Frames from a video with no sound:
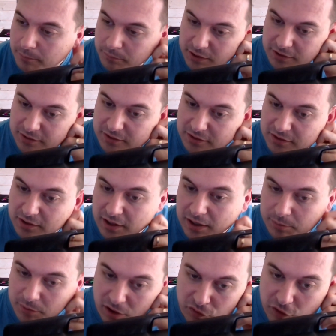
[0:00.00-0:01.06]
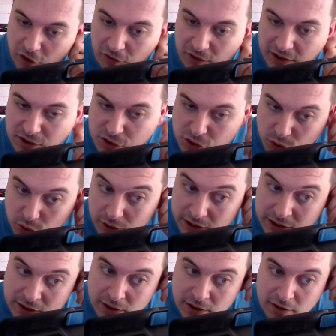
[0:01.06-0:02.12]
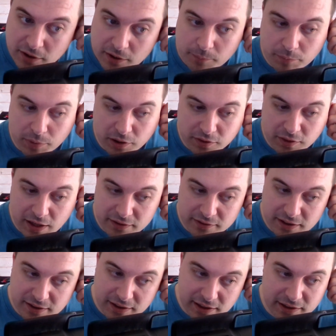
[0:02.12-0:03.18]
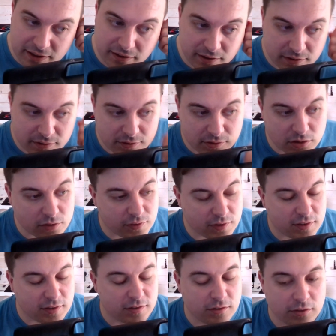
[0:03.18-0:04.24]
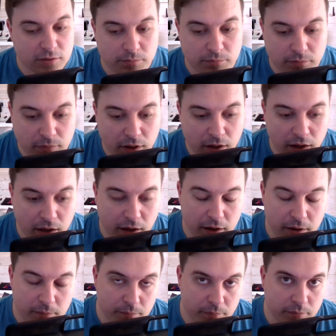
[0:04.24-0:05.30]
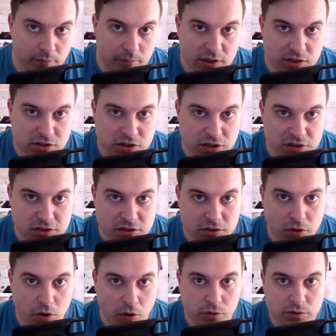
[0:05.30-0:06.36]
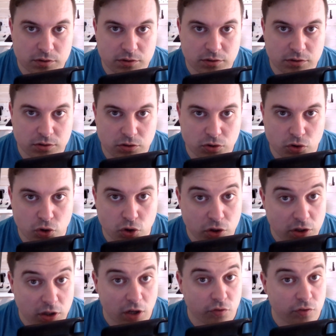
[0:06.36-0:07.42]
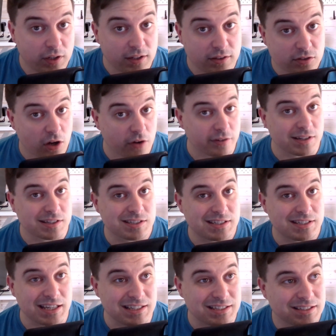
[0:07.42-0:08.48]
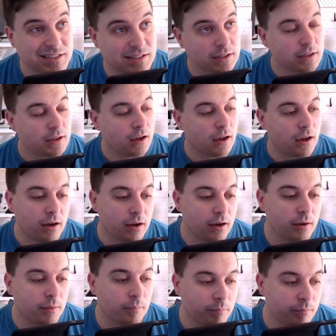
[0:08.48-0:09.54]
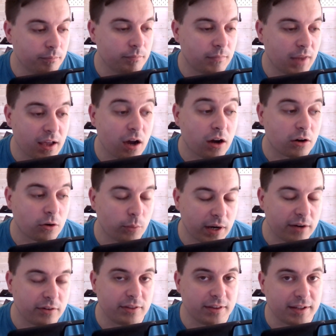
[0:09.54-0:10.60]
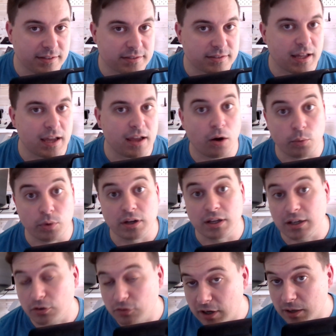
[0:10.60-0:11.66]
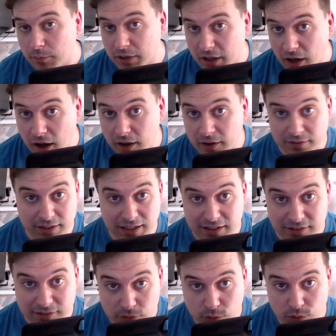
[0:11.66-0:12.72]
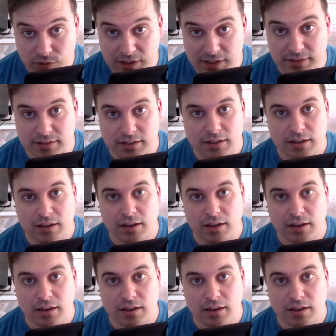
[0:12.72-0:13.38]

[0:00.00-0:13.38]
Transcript: because it's a game that I thoroughly enjoy, but their dedicated server system is just not good enough in its current state. They are aware of this. They are working incredibly hard to get it sorted,